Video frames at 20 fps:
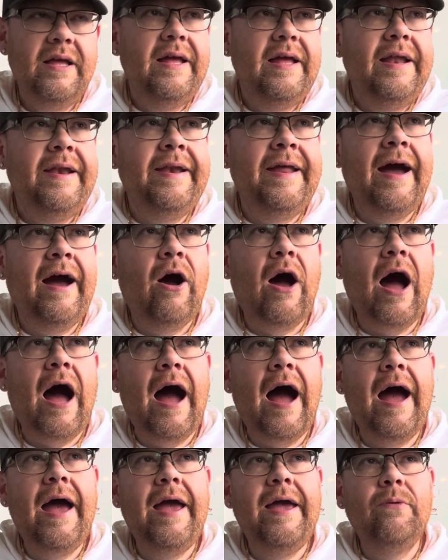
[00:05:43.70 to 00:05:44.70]
Now,
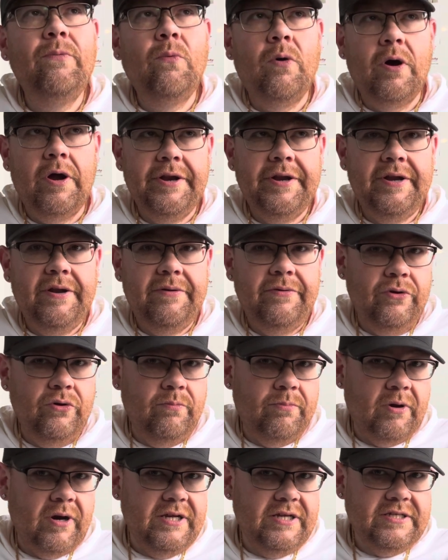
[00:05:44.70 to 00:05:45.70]
I wanted a new
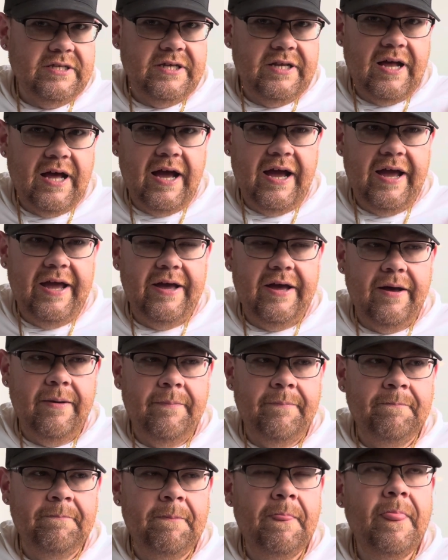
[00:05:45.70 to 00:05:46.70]
bracelet.
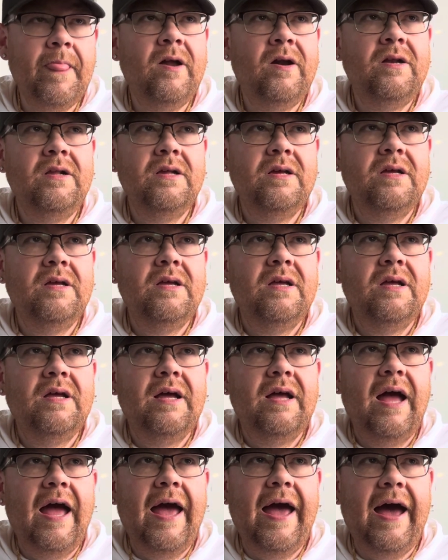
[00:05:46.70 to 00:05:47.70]
I
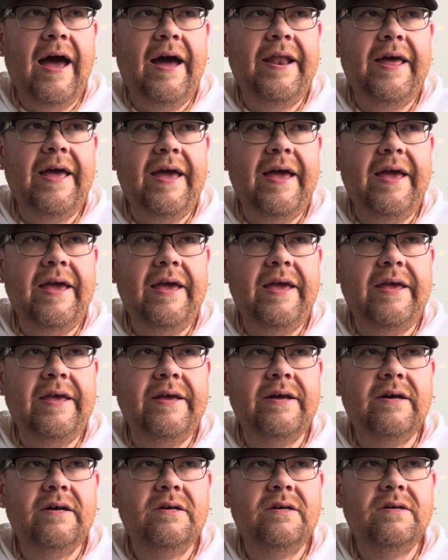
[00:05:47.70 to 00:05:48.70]
had
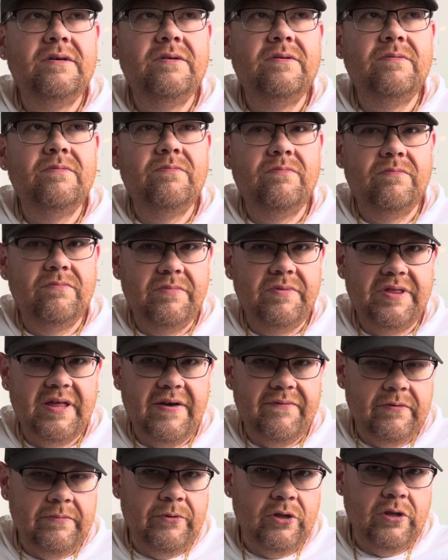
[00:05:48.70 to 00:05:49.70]
a
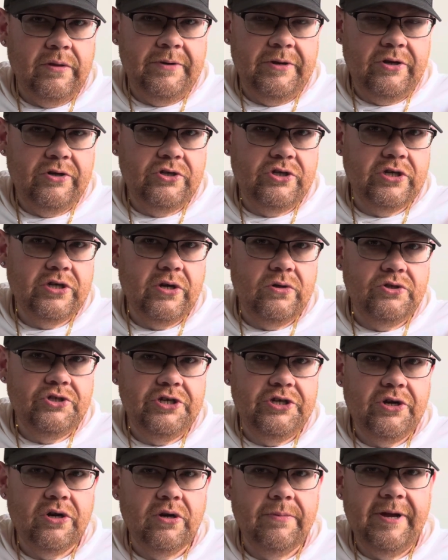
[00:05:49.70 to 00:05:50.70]
7 millimeter Jacoje
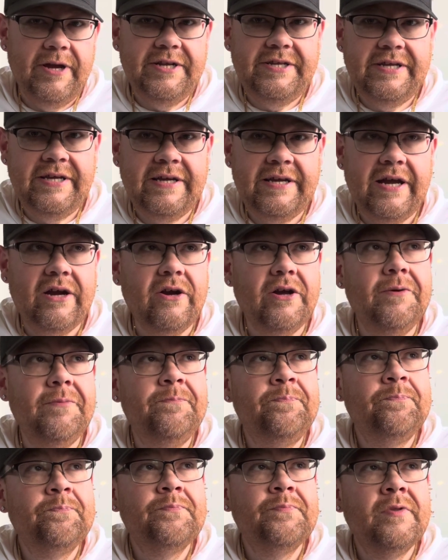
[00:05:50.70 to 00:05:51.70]
curb 18 karat.
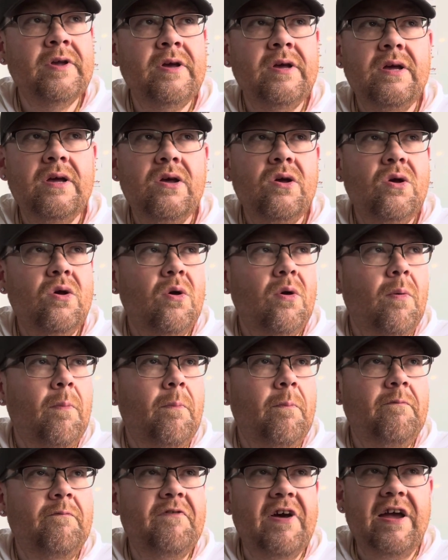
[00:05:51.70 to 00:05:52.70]

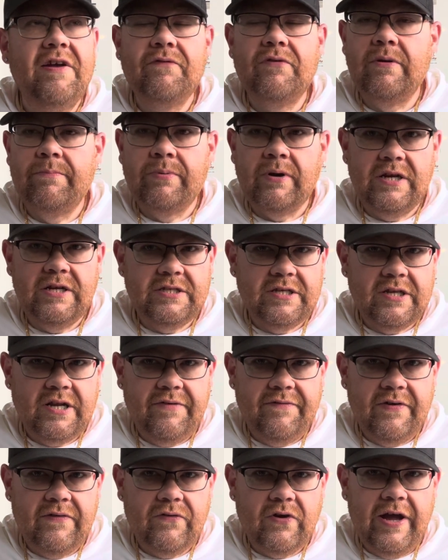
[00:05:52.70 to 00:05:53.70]
Favorite bracelet
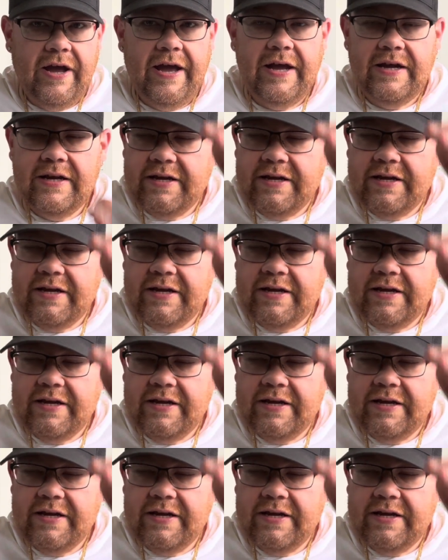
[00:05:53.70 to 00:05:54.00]
I've ever had,